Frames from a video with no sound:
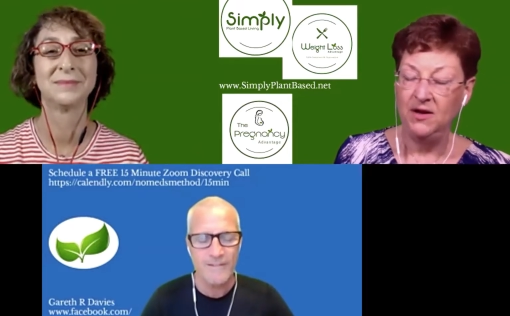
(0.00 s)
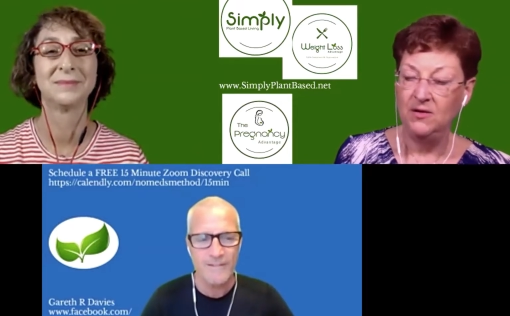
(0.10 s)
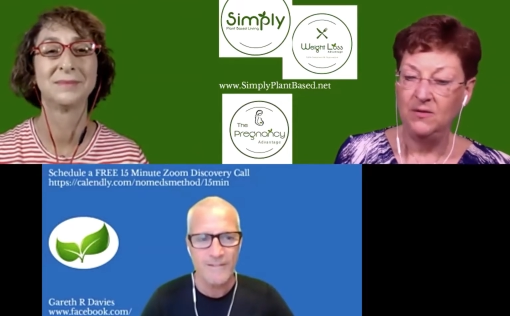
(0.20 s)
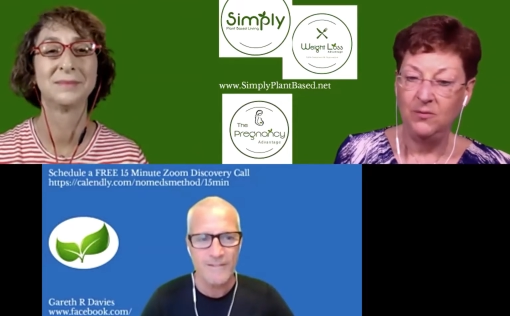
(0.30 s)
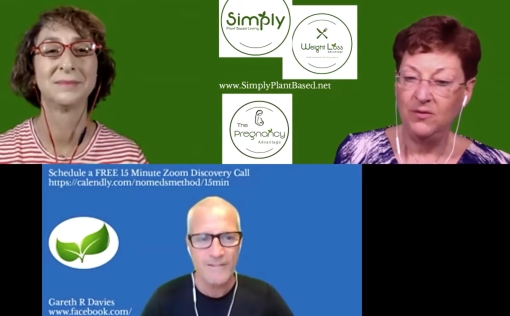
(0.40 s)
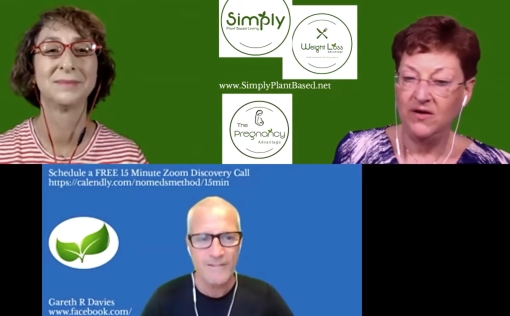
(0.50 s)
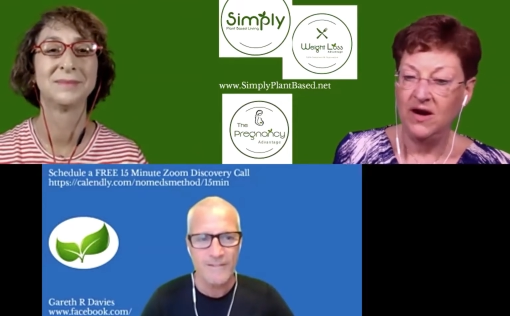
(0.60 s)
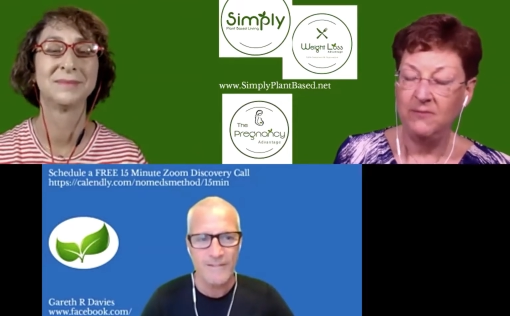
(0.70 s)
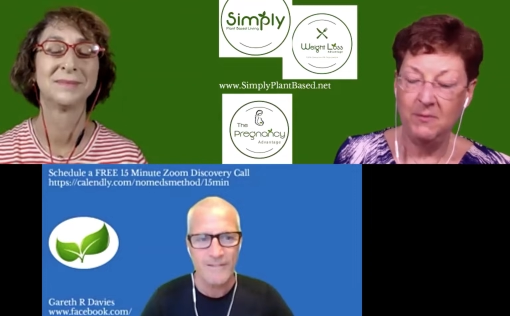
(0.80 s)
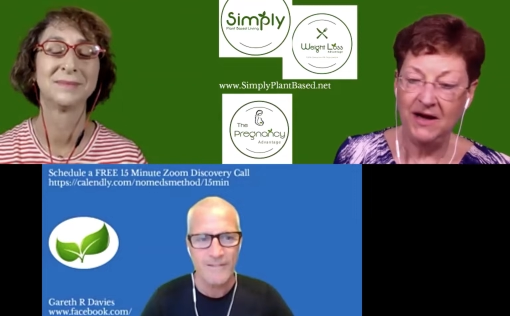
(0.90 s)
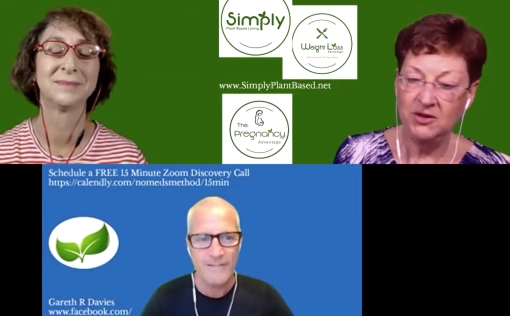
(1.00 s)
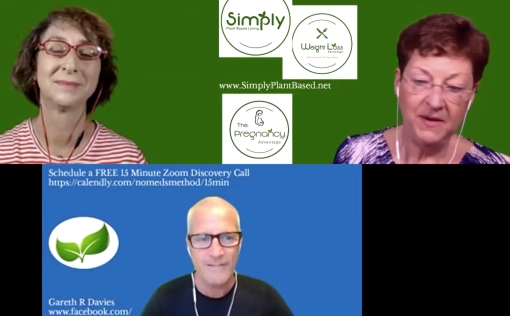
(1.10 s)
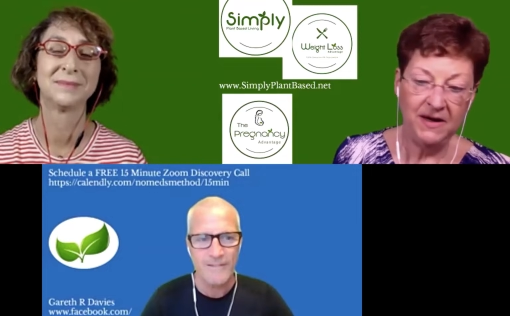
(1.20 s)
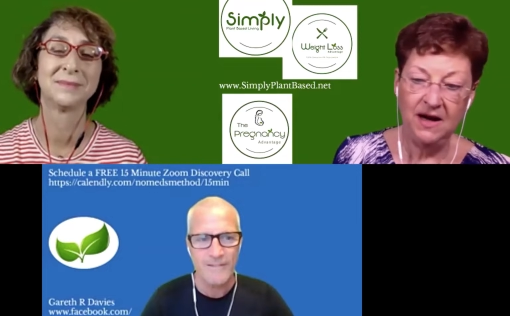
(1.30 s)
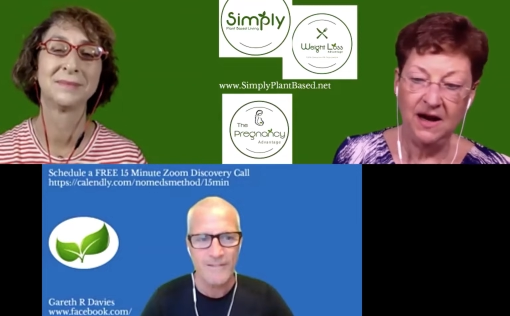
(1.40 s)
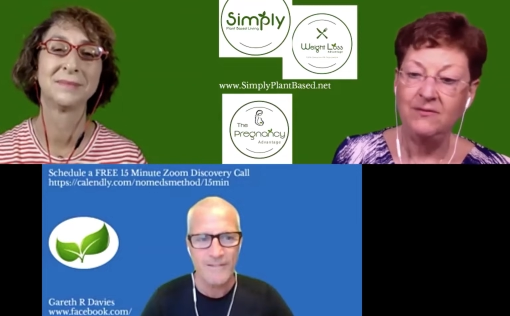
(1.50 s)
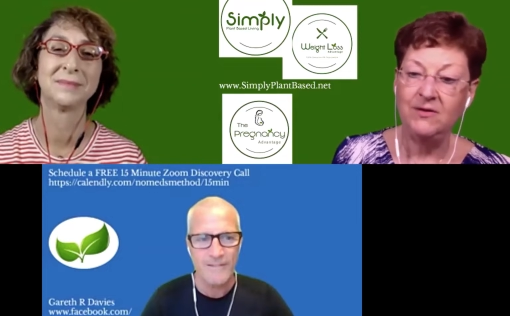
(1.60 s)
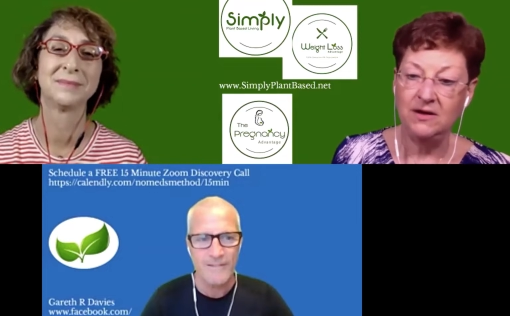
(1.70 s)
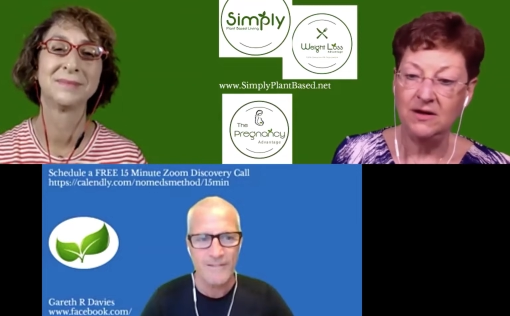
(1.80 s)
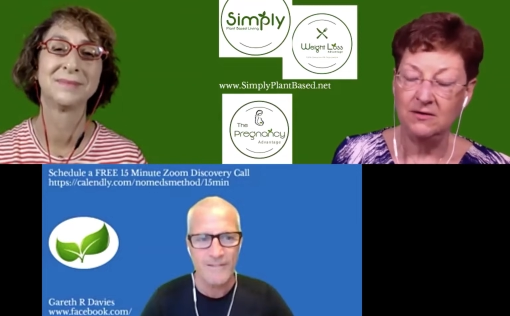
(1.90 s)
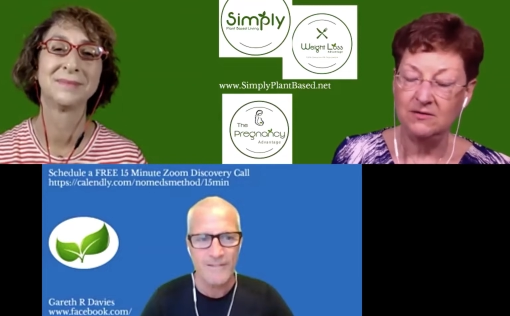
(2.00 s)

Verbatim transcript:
Speaker 1: you know, it was kind of a match made in heaven.